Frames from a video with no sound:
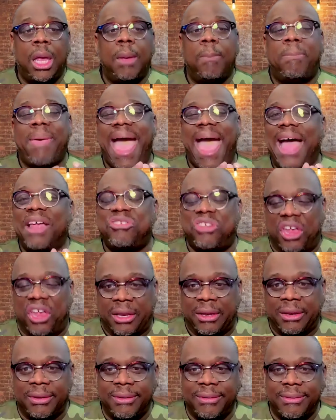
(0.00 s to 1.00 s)

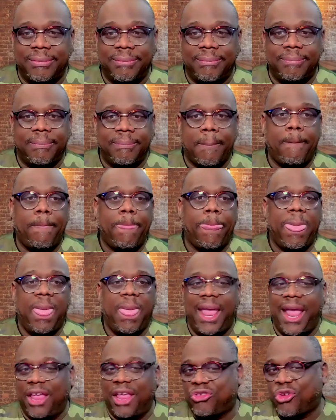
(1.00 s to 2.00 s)
Passion
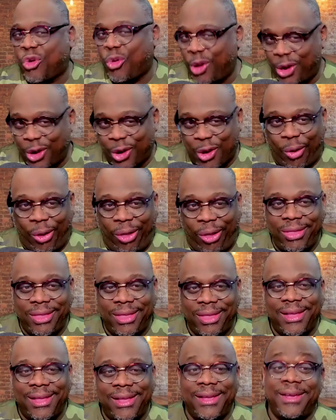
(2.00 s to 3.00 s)
is critical
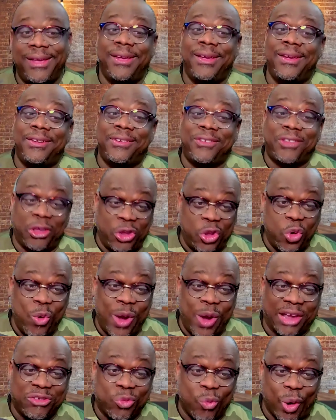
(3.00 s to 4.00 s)
to
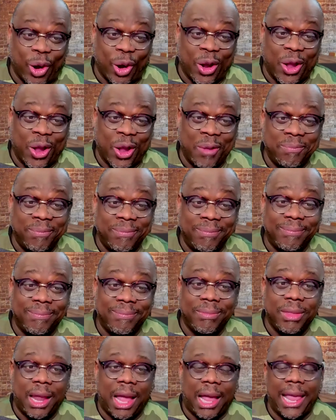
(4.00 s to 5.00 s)
UX work.
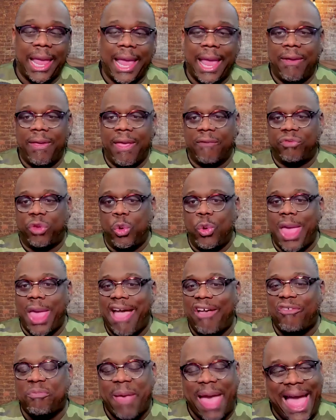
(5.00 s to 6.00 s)
If you
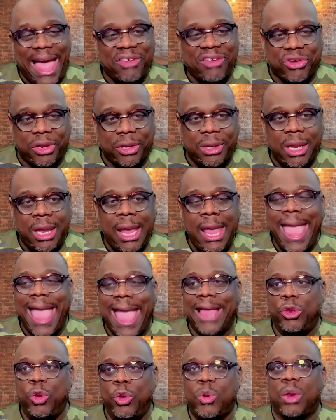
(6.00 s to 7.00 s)
have passion
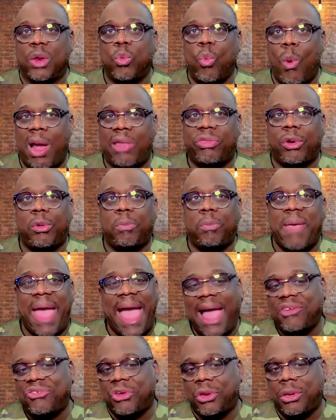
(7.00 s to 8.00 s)
and you can weather
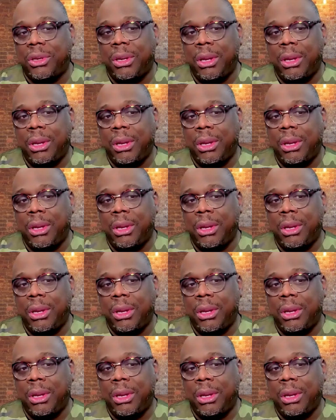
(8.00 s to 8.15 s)
passion